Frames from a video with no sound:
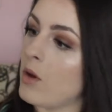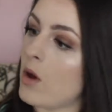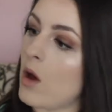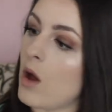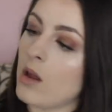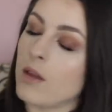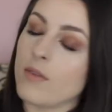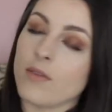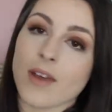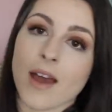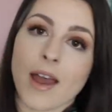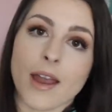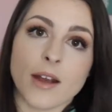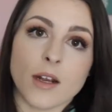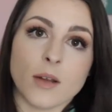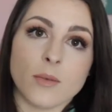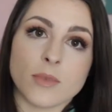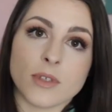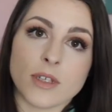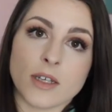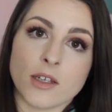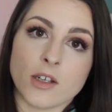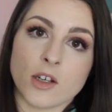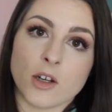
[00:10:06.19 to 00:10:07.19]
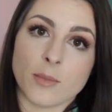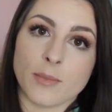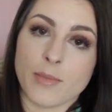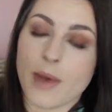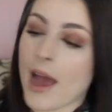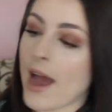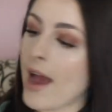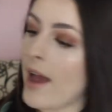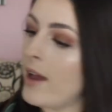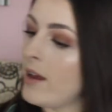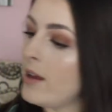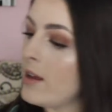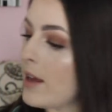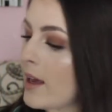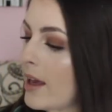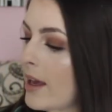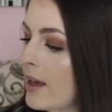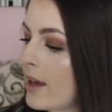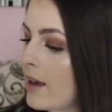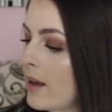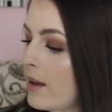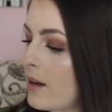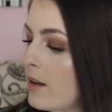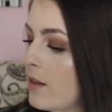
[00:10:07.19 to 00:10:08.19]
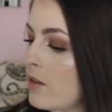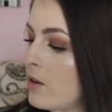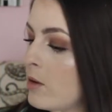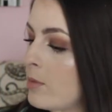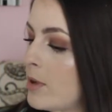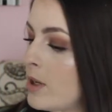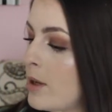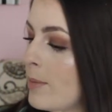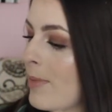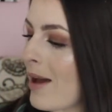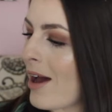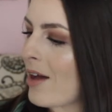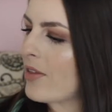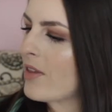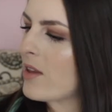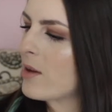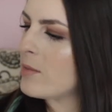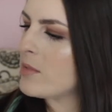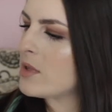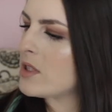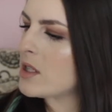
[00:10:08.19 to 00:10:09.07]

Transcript: all of the items in your bag and a little bit about them.